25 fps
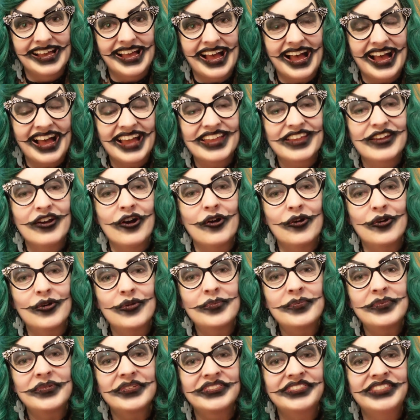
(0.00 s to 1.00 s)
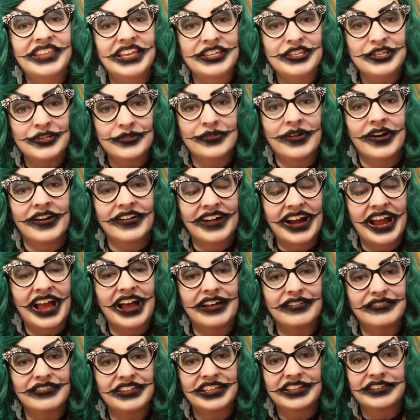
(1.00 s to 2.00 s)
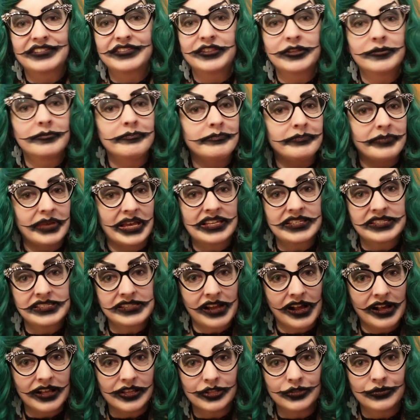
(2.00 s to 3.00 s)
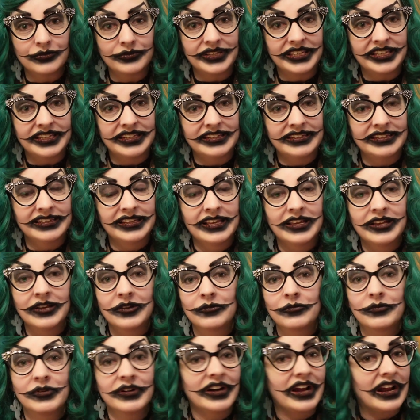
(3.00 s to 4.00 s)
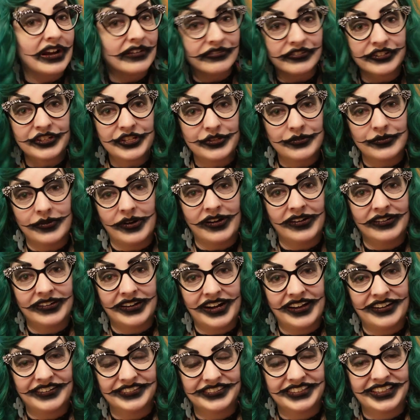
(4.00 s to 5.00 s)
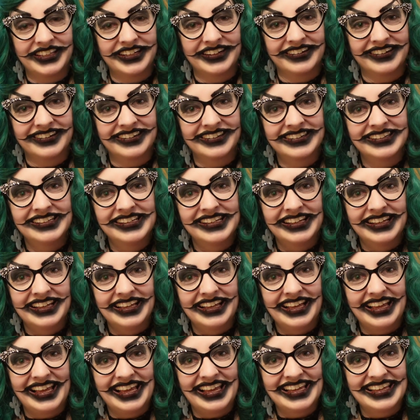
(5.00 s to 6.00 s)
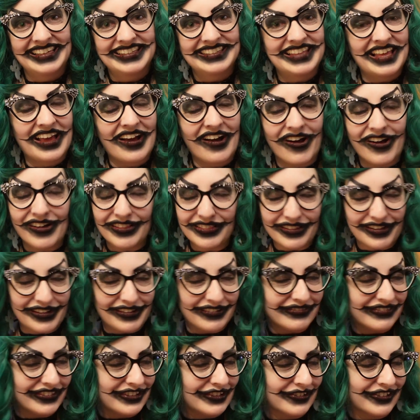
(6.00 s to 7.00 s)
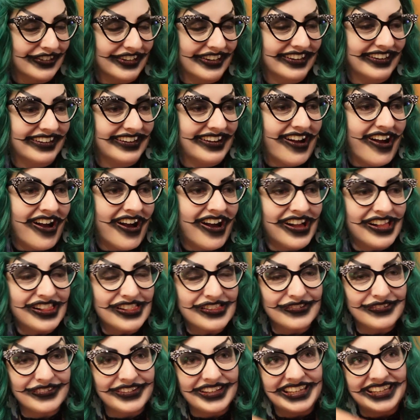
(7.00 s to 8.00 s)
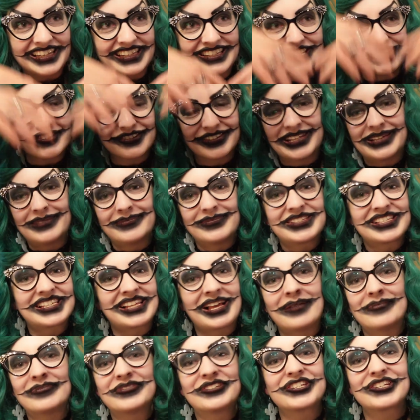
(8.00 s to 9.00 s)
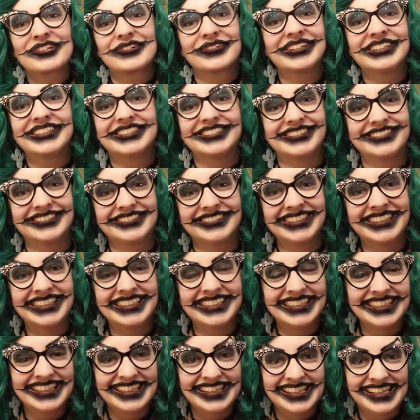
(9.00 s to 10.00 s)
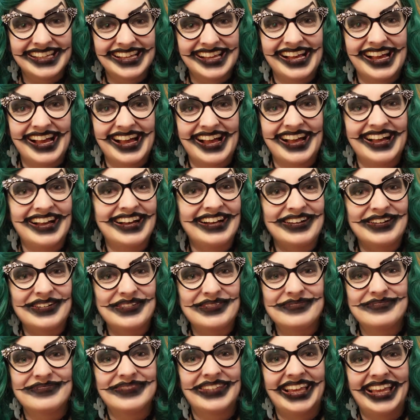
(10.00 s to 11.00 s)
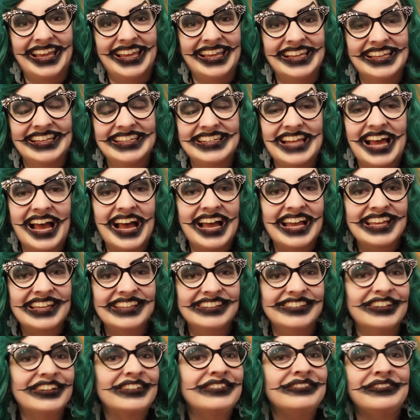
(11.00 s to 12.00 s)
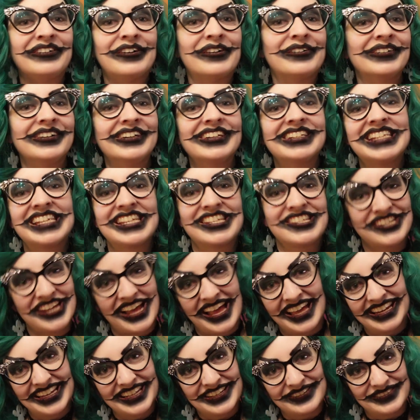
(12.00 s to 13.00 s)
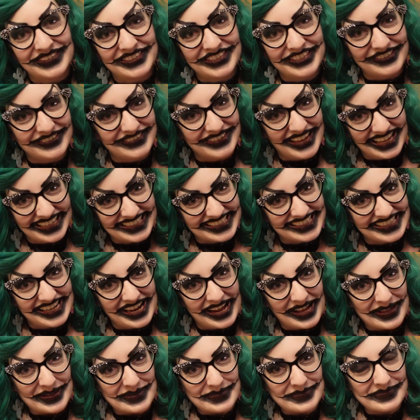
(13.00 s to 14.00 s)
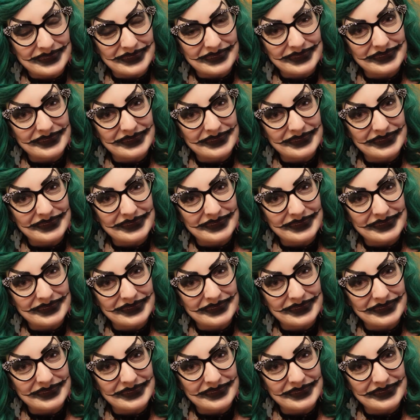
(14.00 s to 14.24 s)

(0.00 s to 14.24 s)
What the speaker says: I hope that you are having the best Halloween wherever you are out there, and that all of your Halloween dreams come true. And I look forward to chatting with you next time.